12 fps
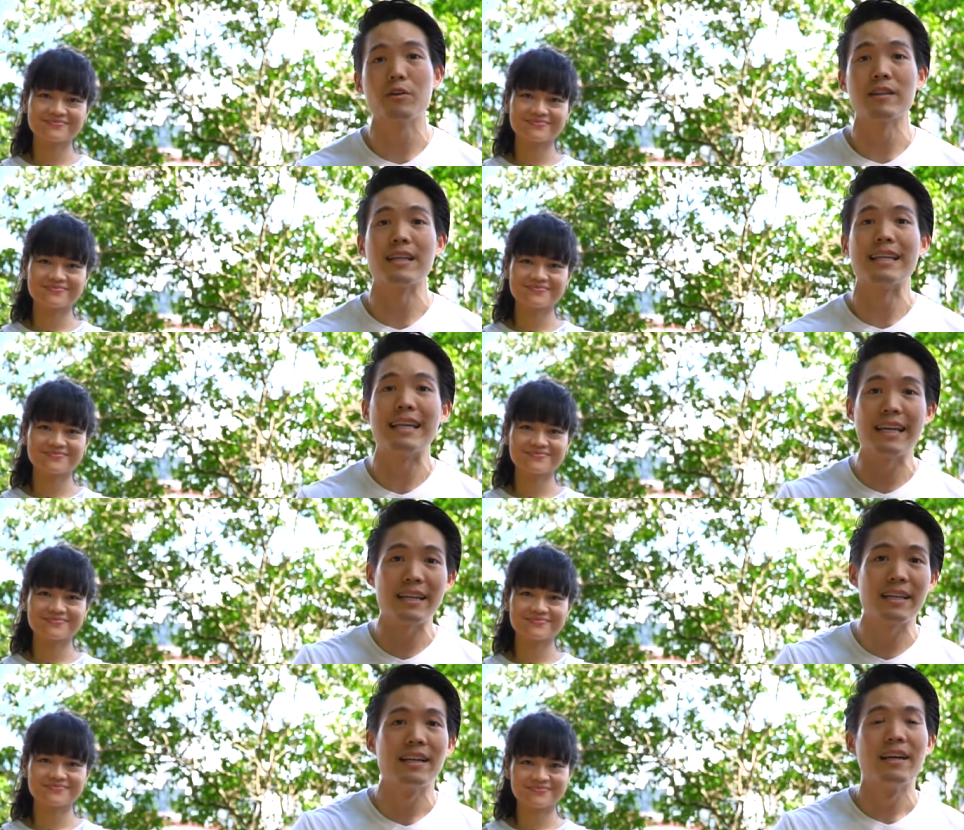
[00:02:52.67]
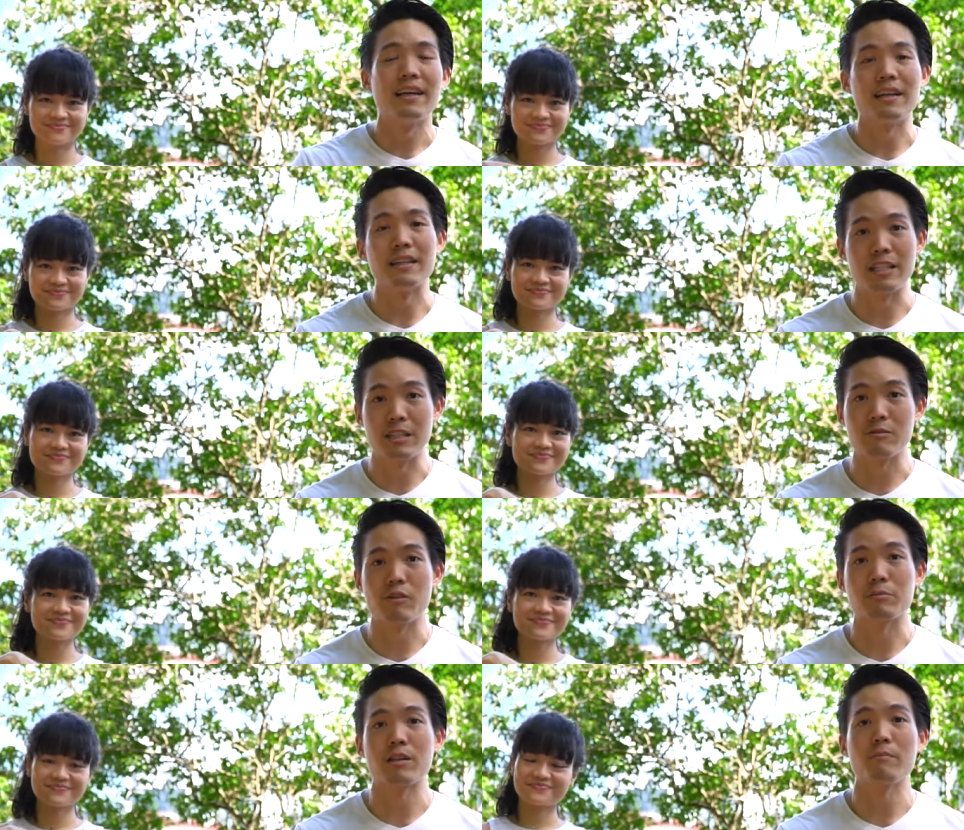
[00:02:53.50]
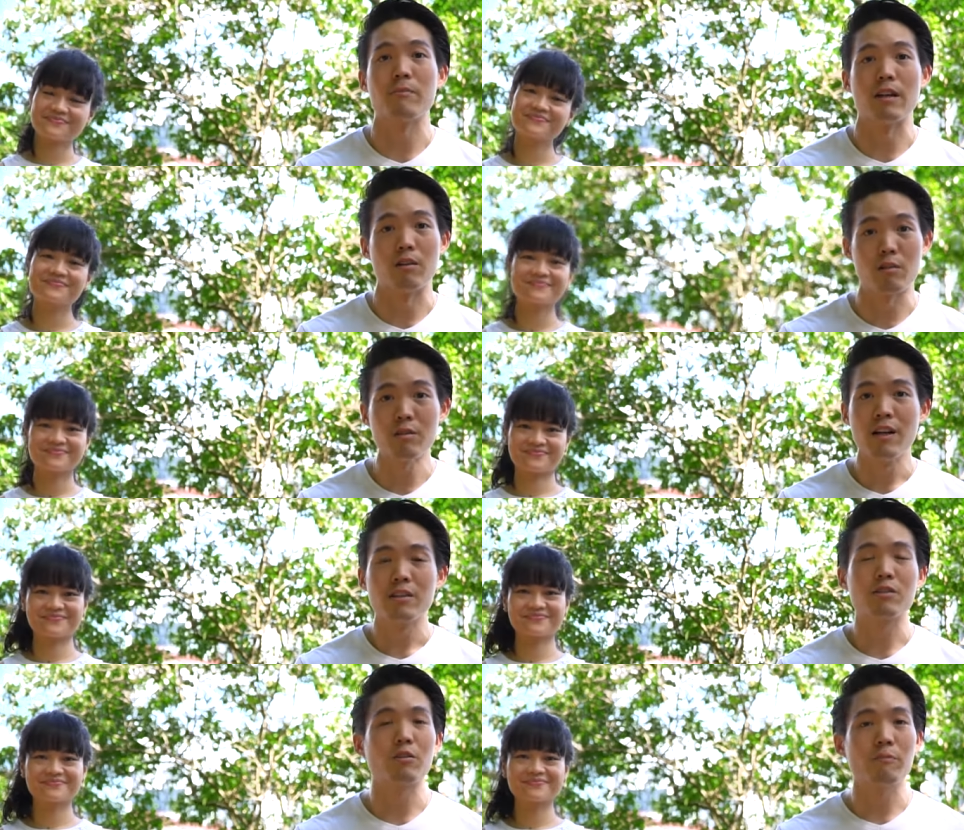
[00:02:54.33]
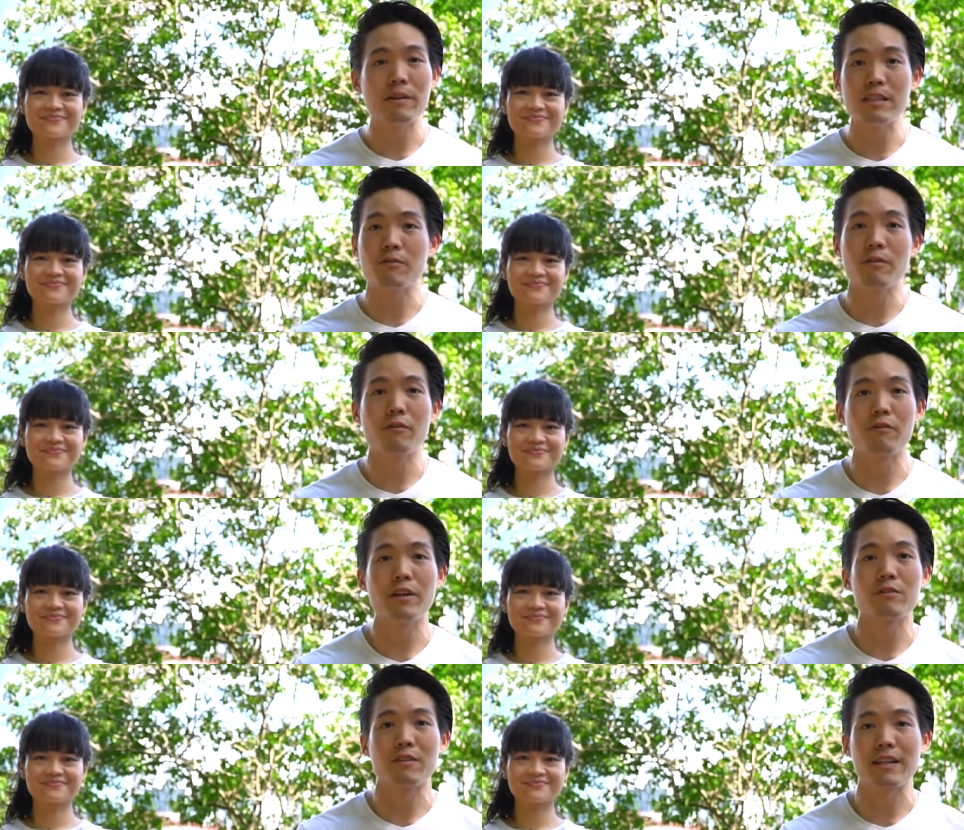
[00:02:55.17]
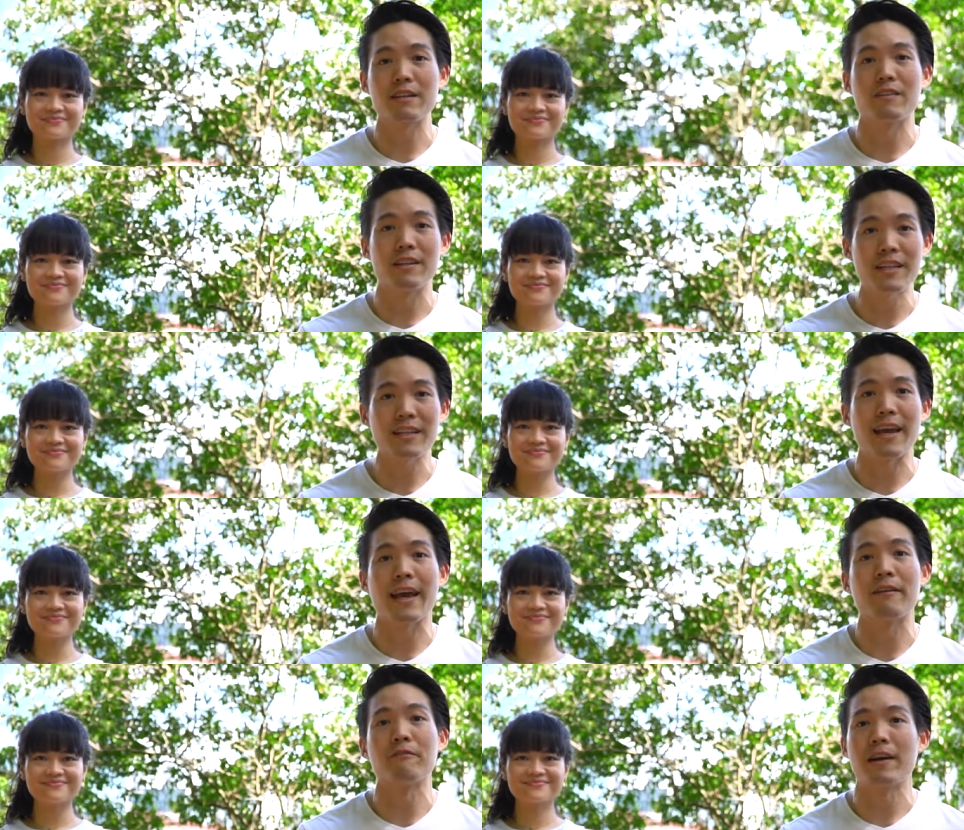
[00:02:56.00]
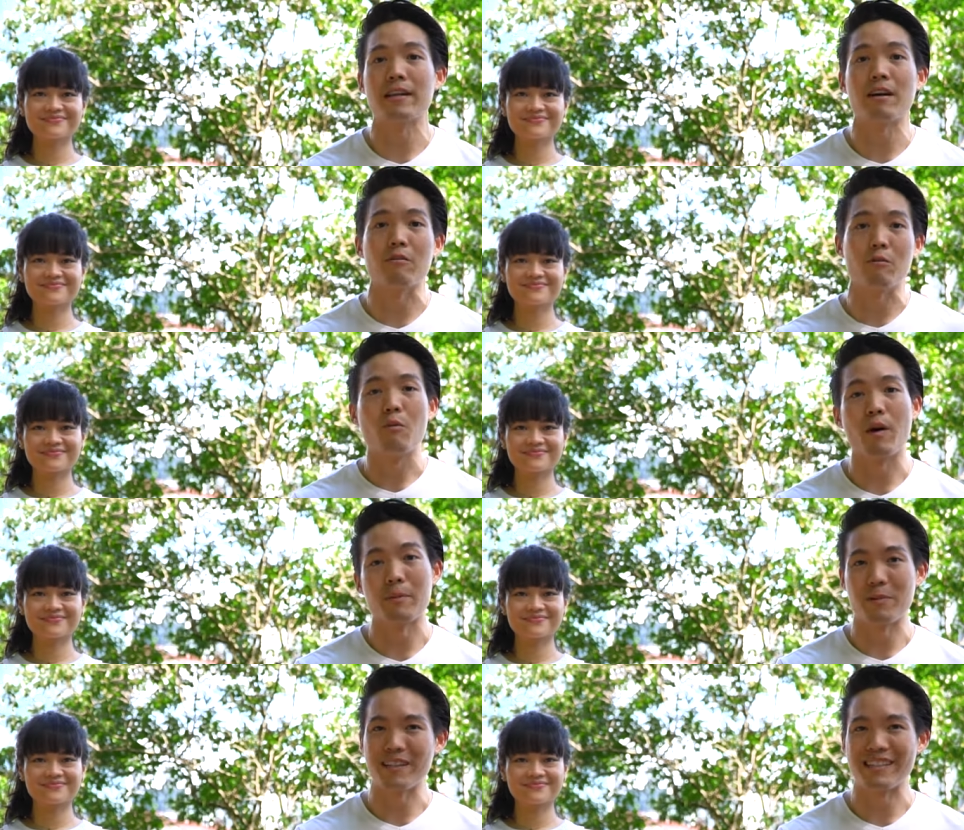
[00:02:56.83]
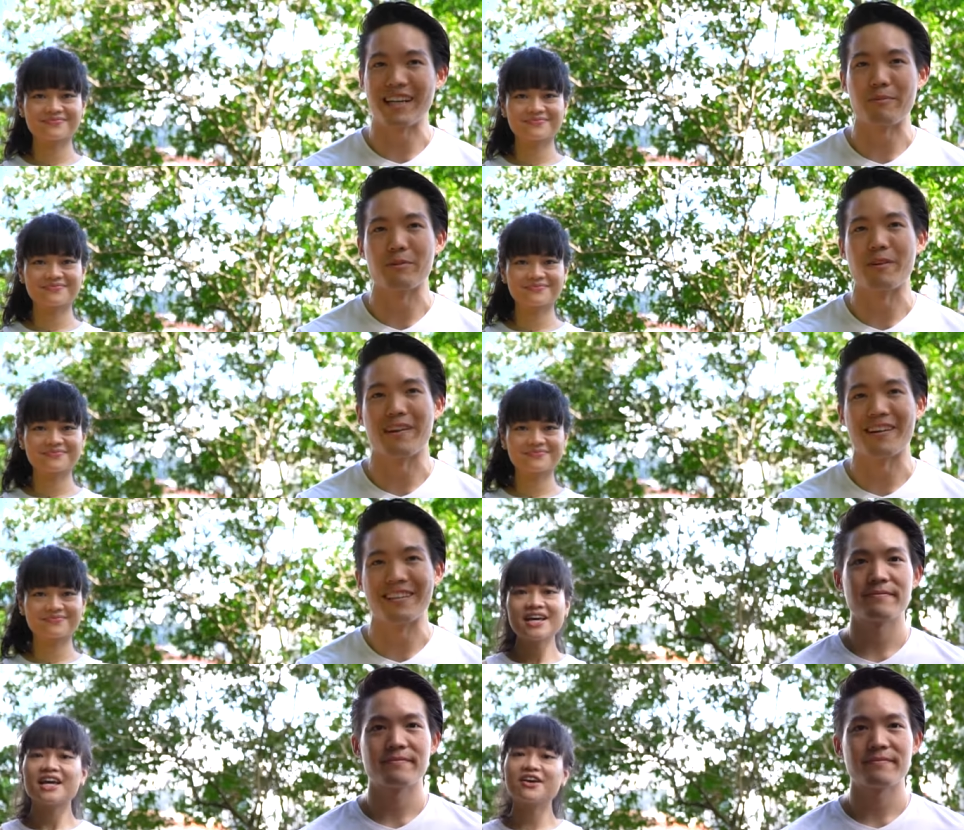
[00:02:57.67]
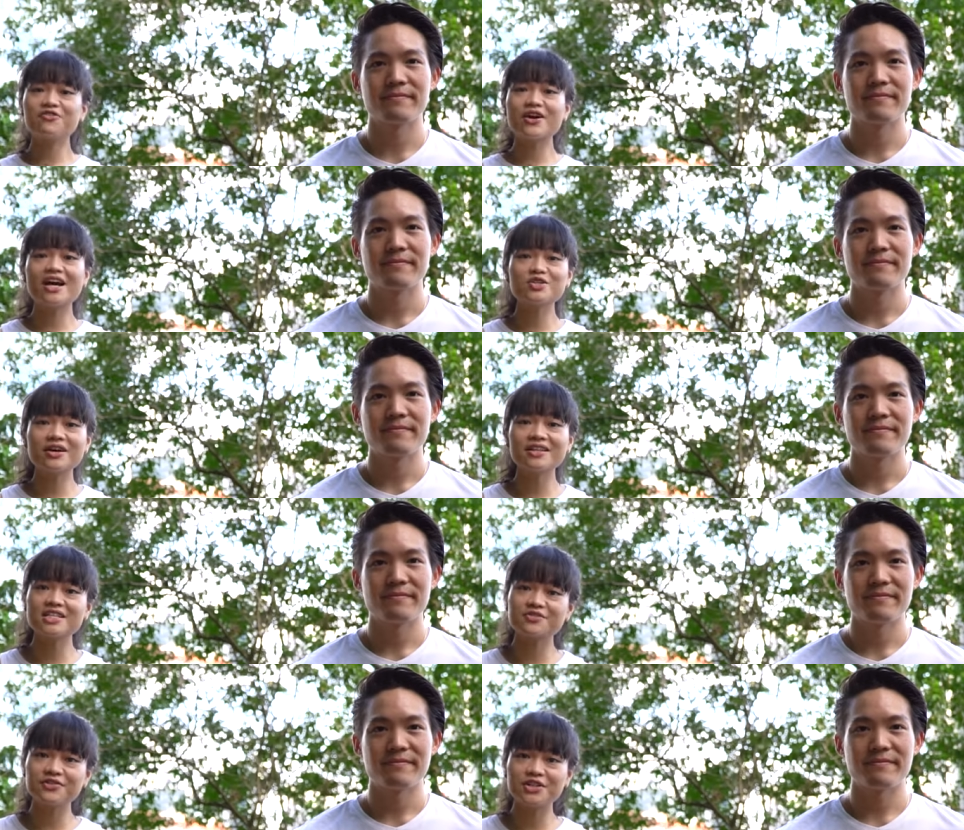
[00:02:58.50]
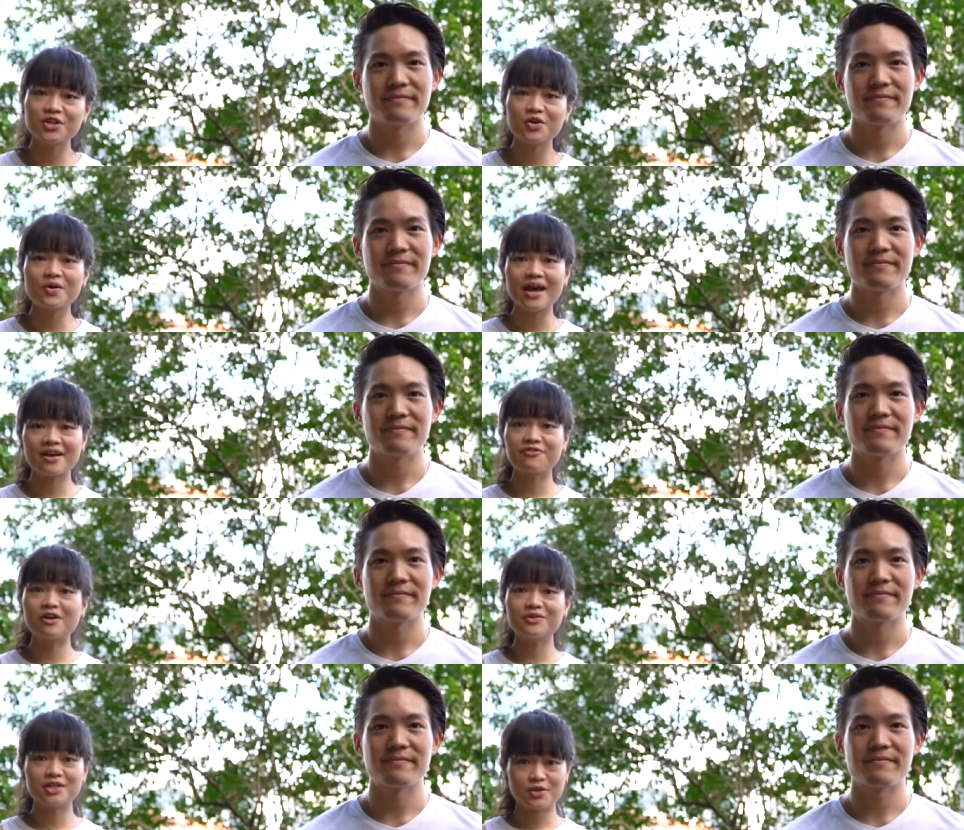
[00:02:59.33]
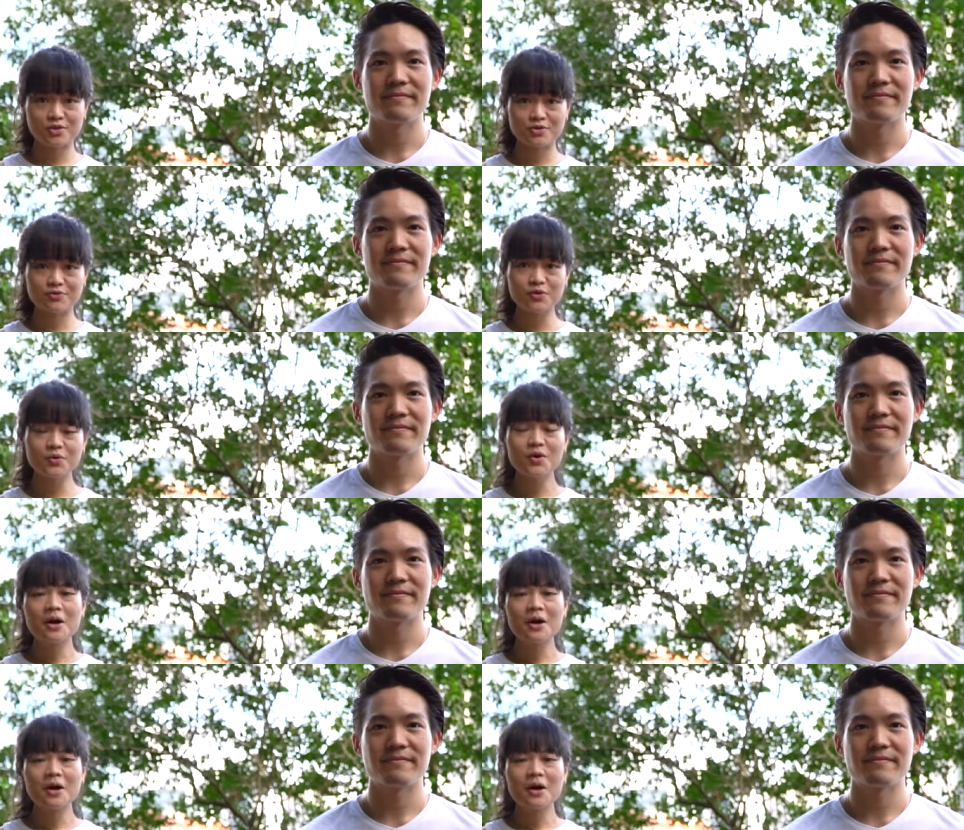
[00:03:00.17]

Speaker 1: you in a link in the description below. So please feel free to click on it and find out what body type you are.
Speaker 2: If you enjoyed this video and found it useful,